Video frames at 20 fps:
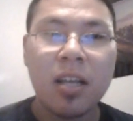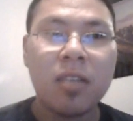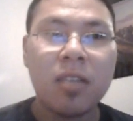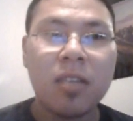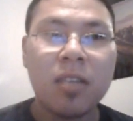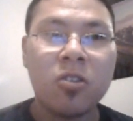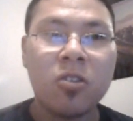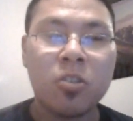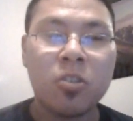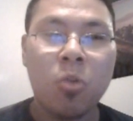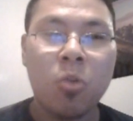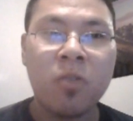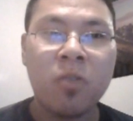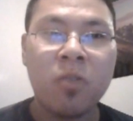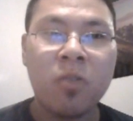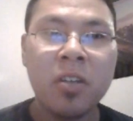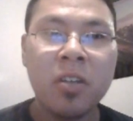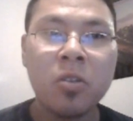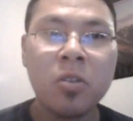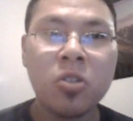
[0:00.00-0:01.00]
There's more
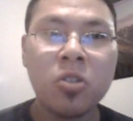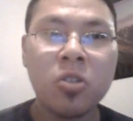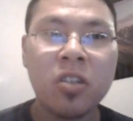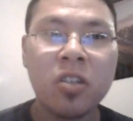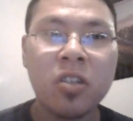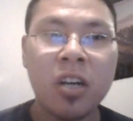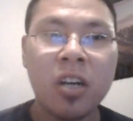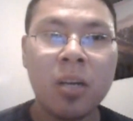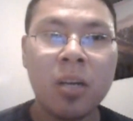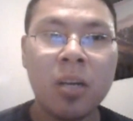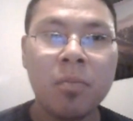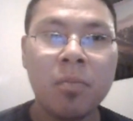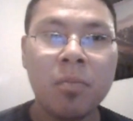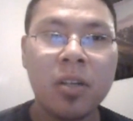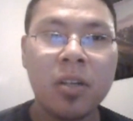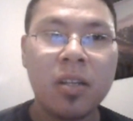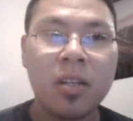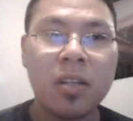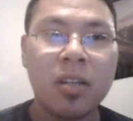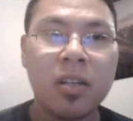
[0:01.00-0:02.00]
videos to come.
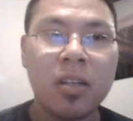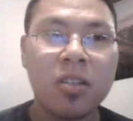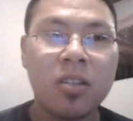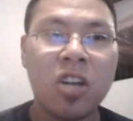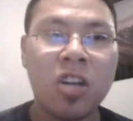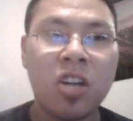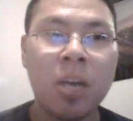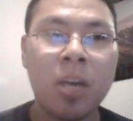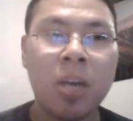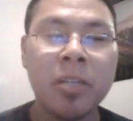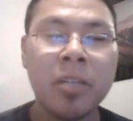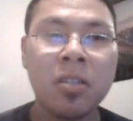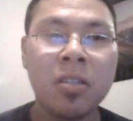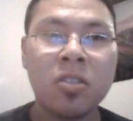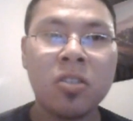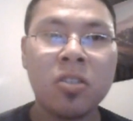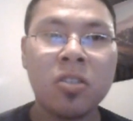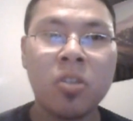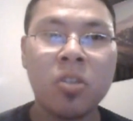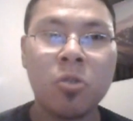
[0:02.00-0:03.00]
Comment,
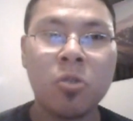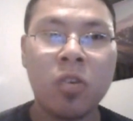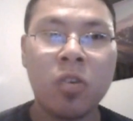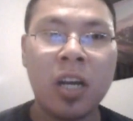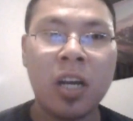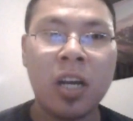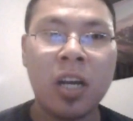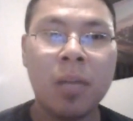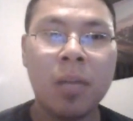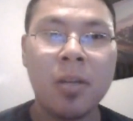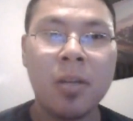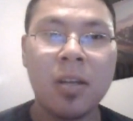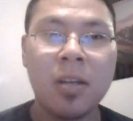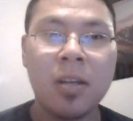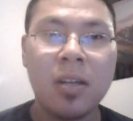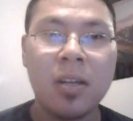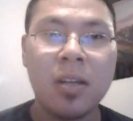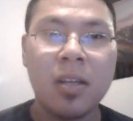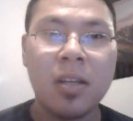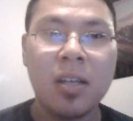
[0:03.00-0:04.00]
subscribe,
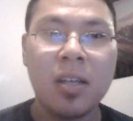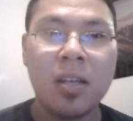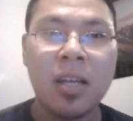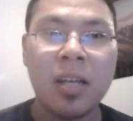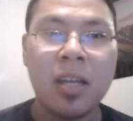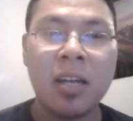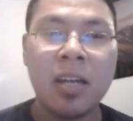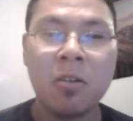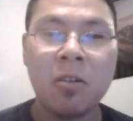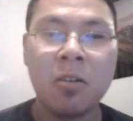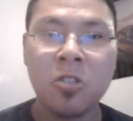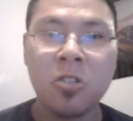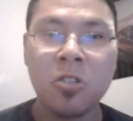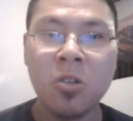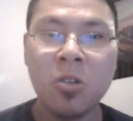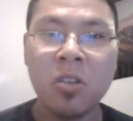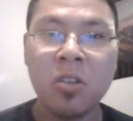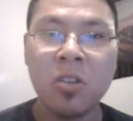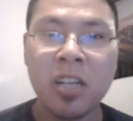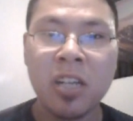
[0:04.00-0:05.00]
and I'll see you
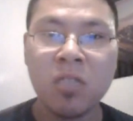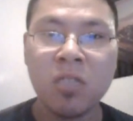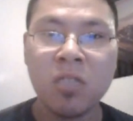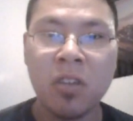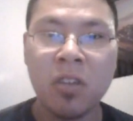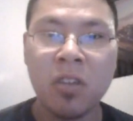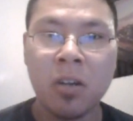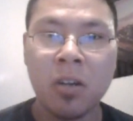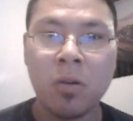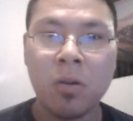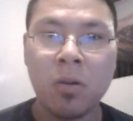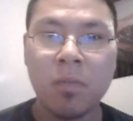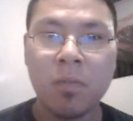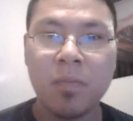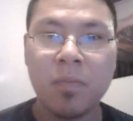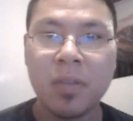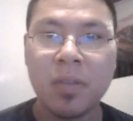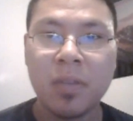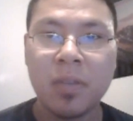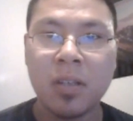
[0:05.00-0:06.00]
in the next video.
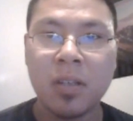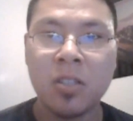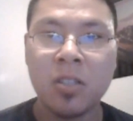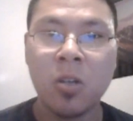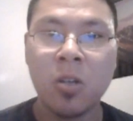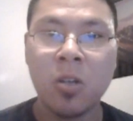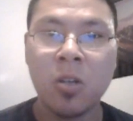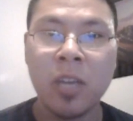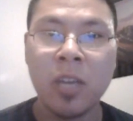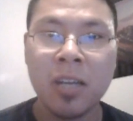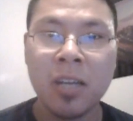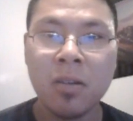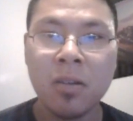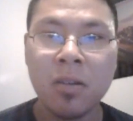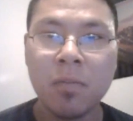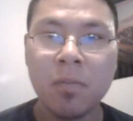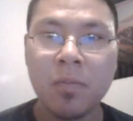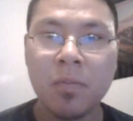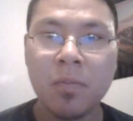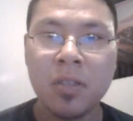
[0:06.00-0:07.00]
Until then,
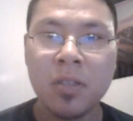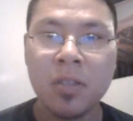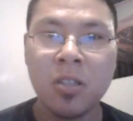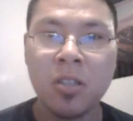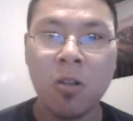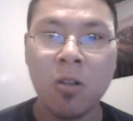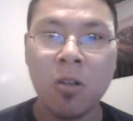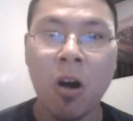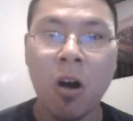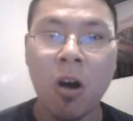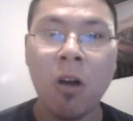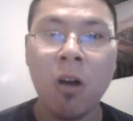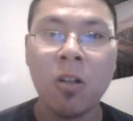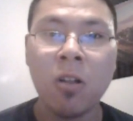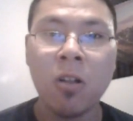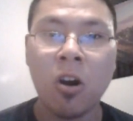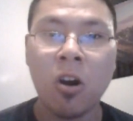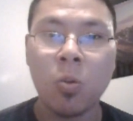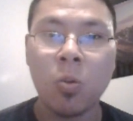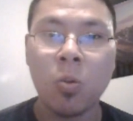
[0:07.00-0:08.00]
till all
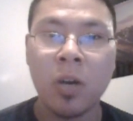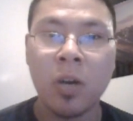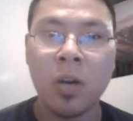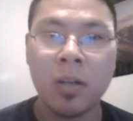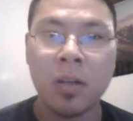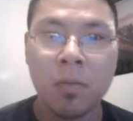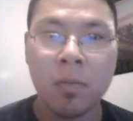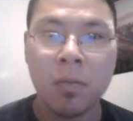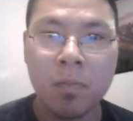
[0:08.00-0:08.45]
are one.